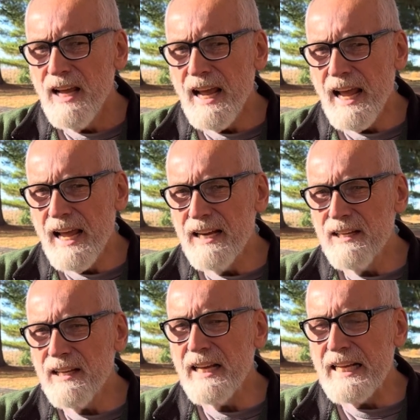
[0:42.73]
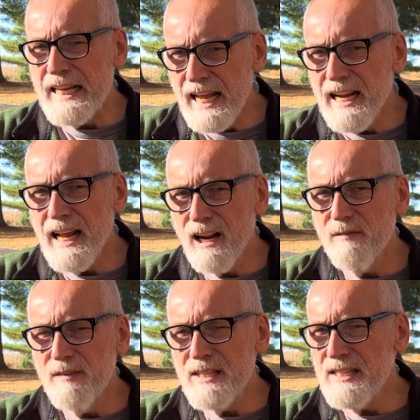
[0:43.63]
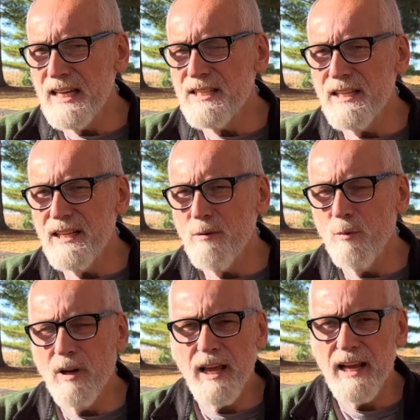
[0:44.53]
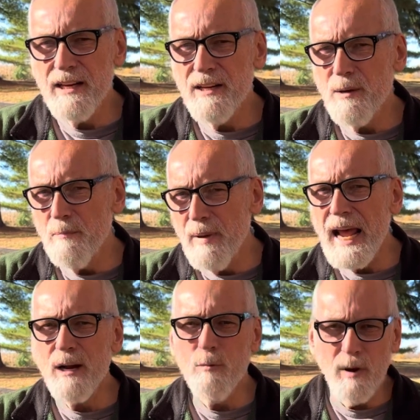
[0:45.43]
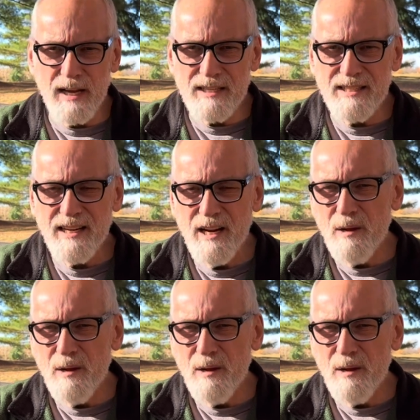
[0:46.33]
and again, out of necessity, will head back west,